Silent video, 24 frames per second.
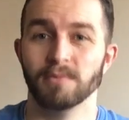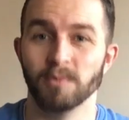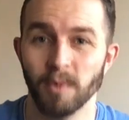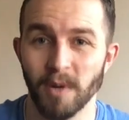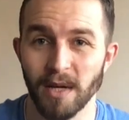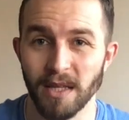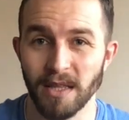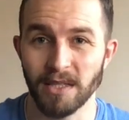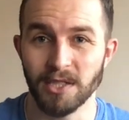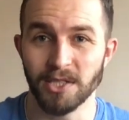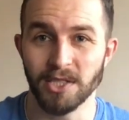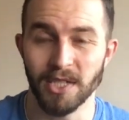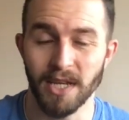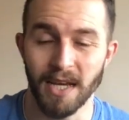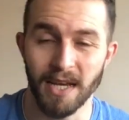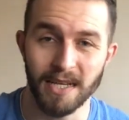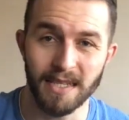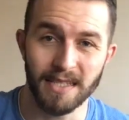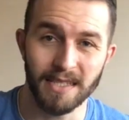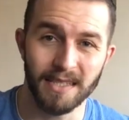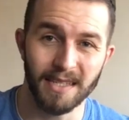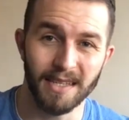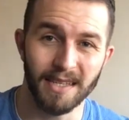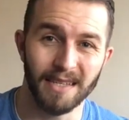where the
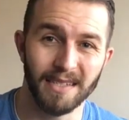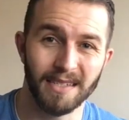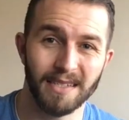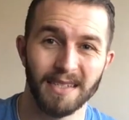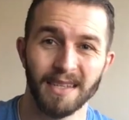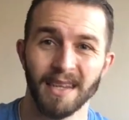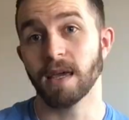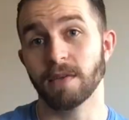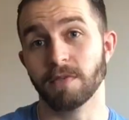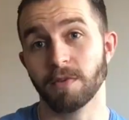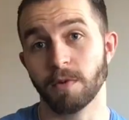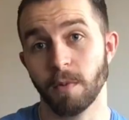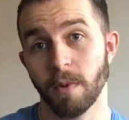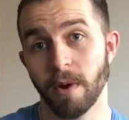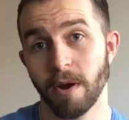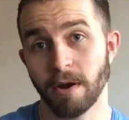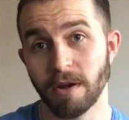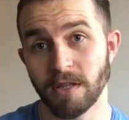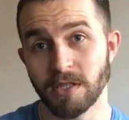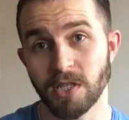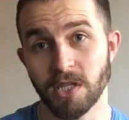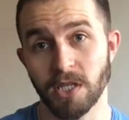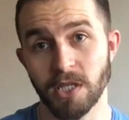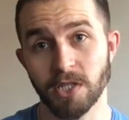chest is. If you're
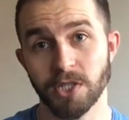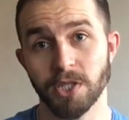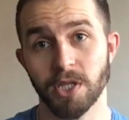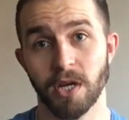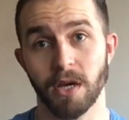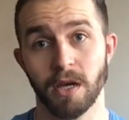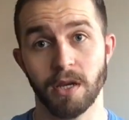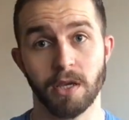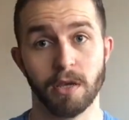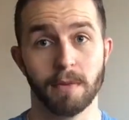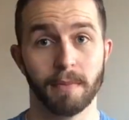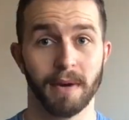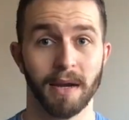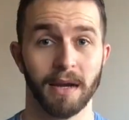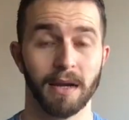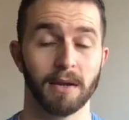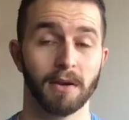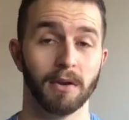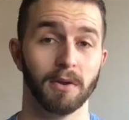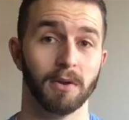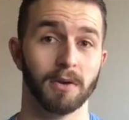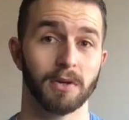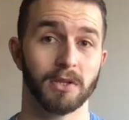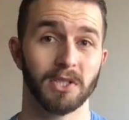wearing a t-shirt, you
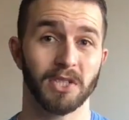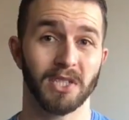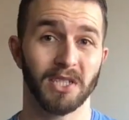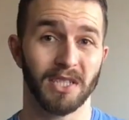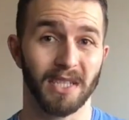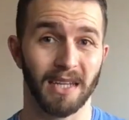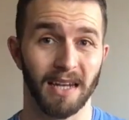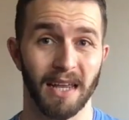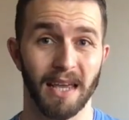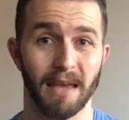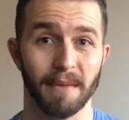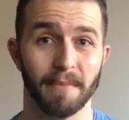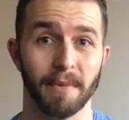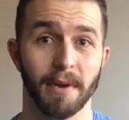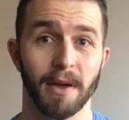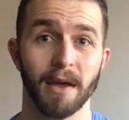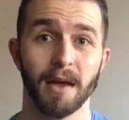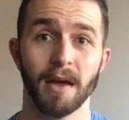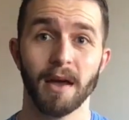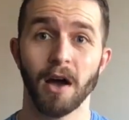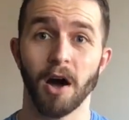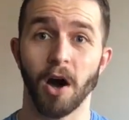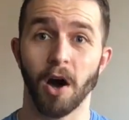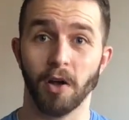might look slim
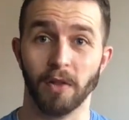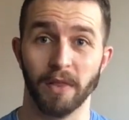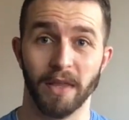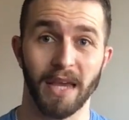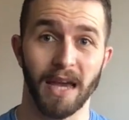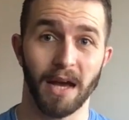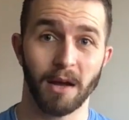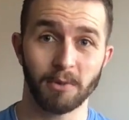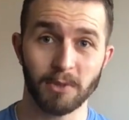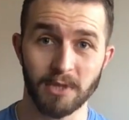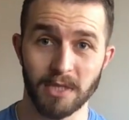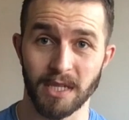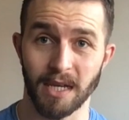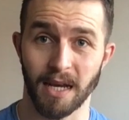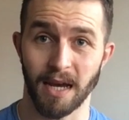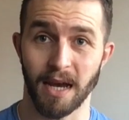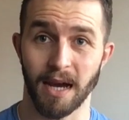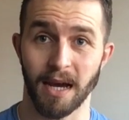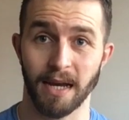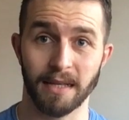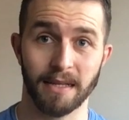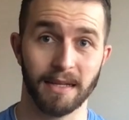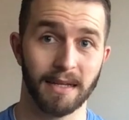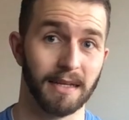on the
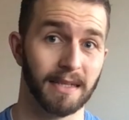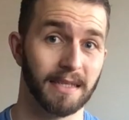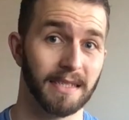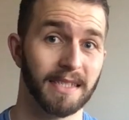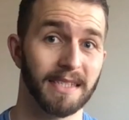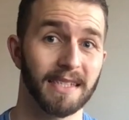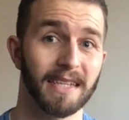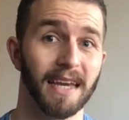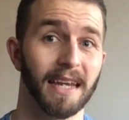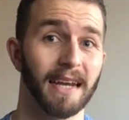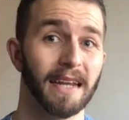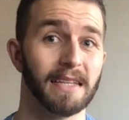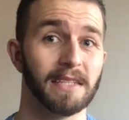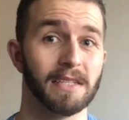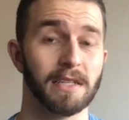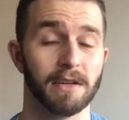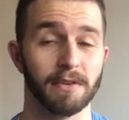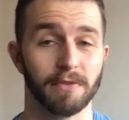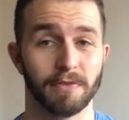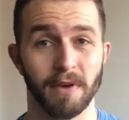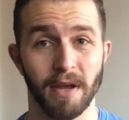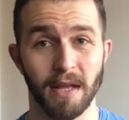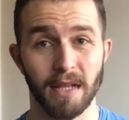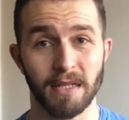outside and skinny to
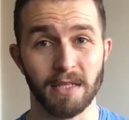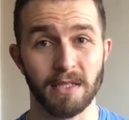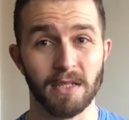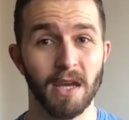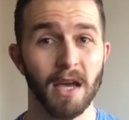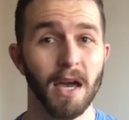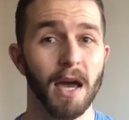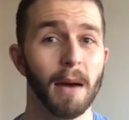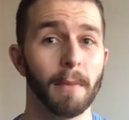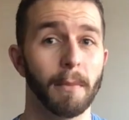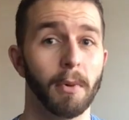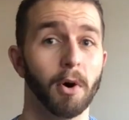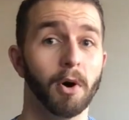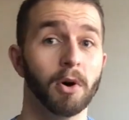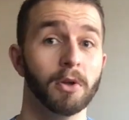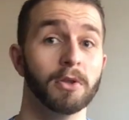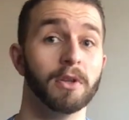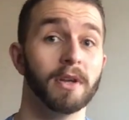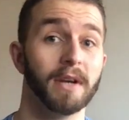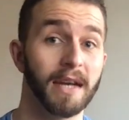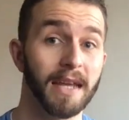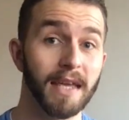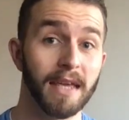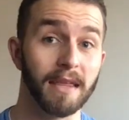your friends, but
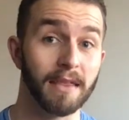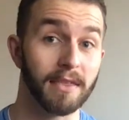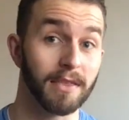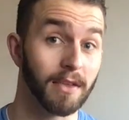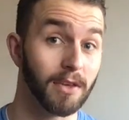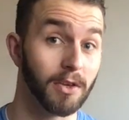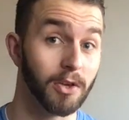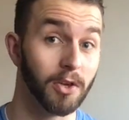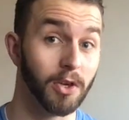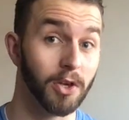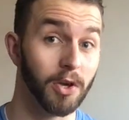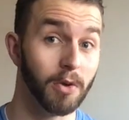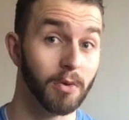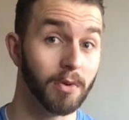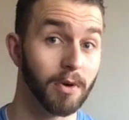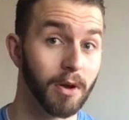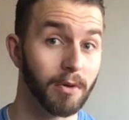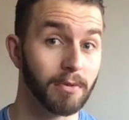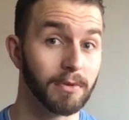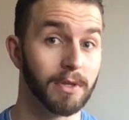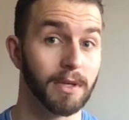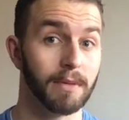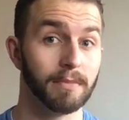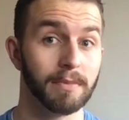underneath, you
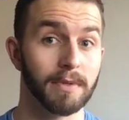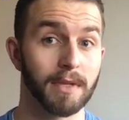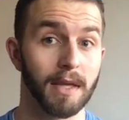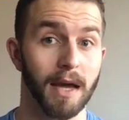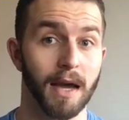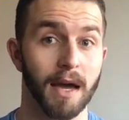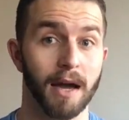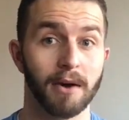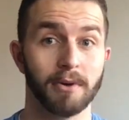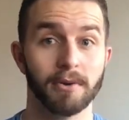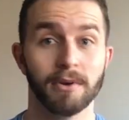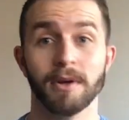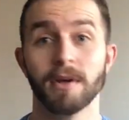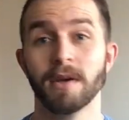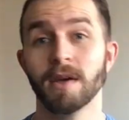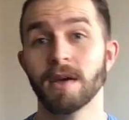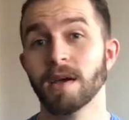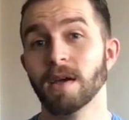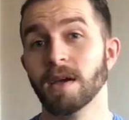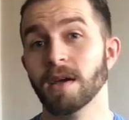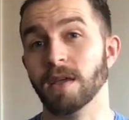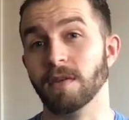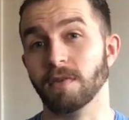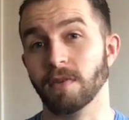know deep down,
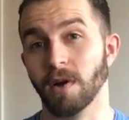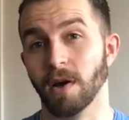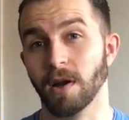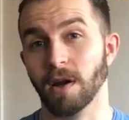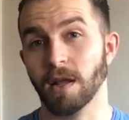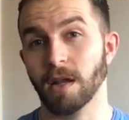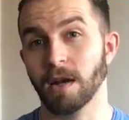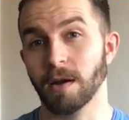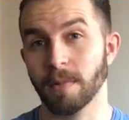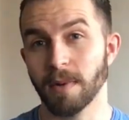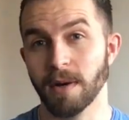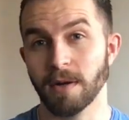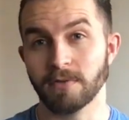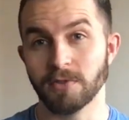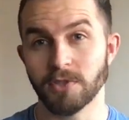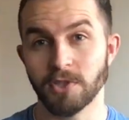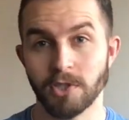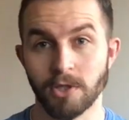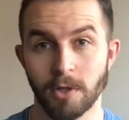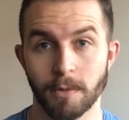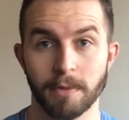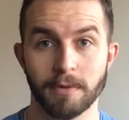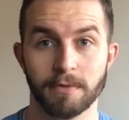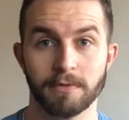you've got a little bit of
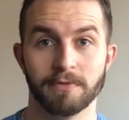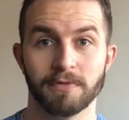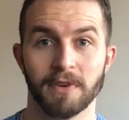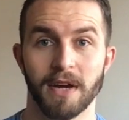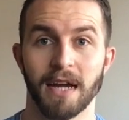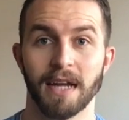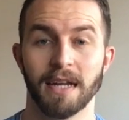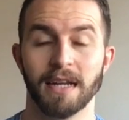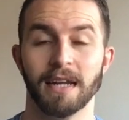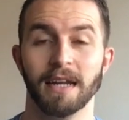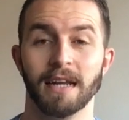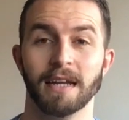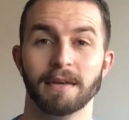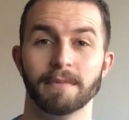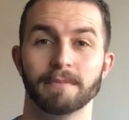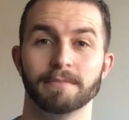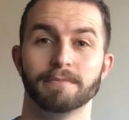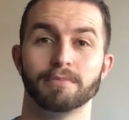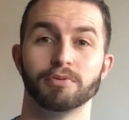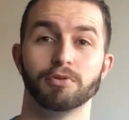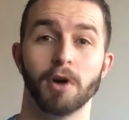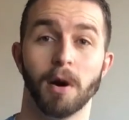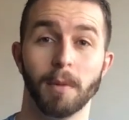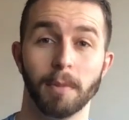stubborn fat in
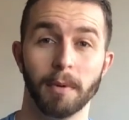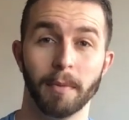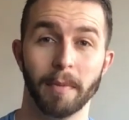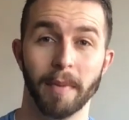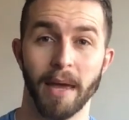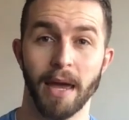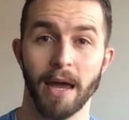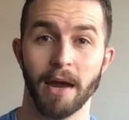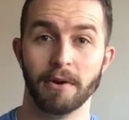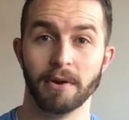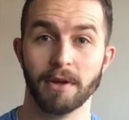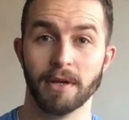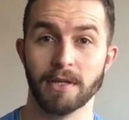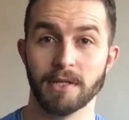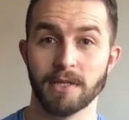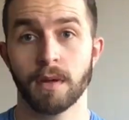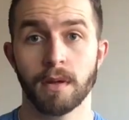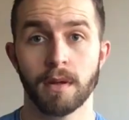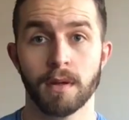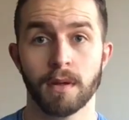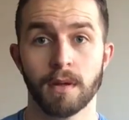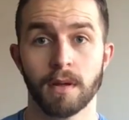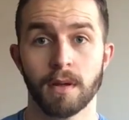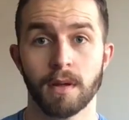problem areas.
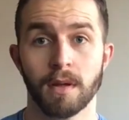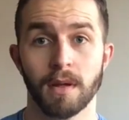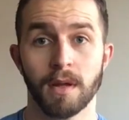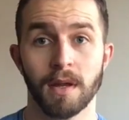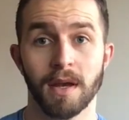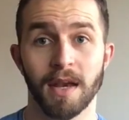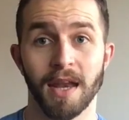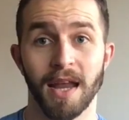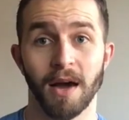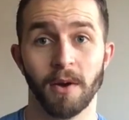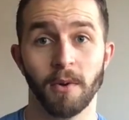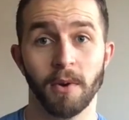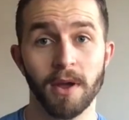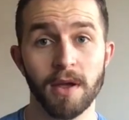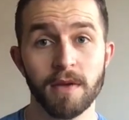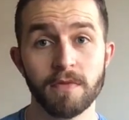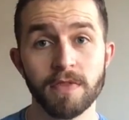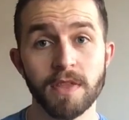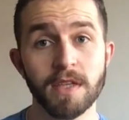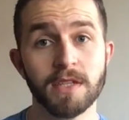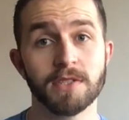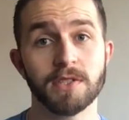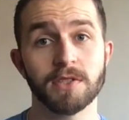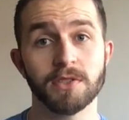Now,
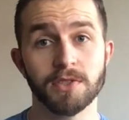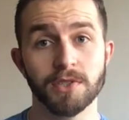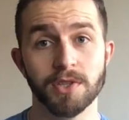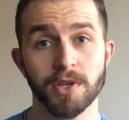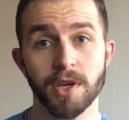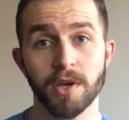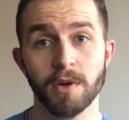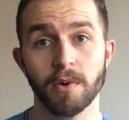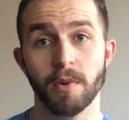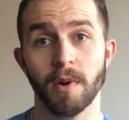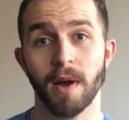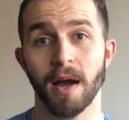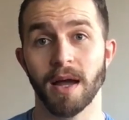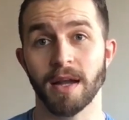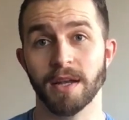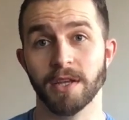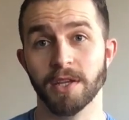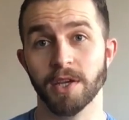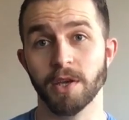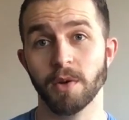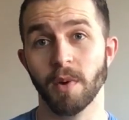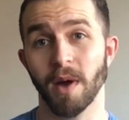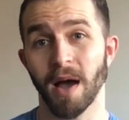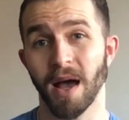if this is you
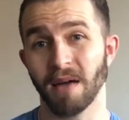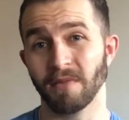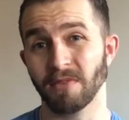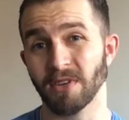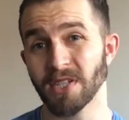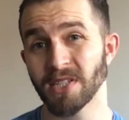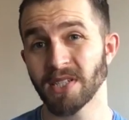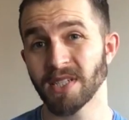and you have a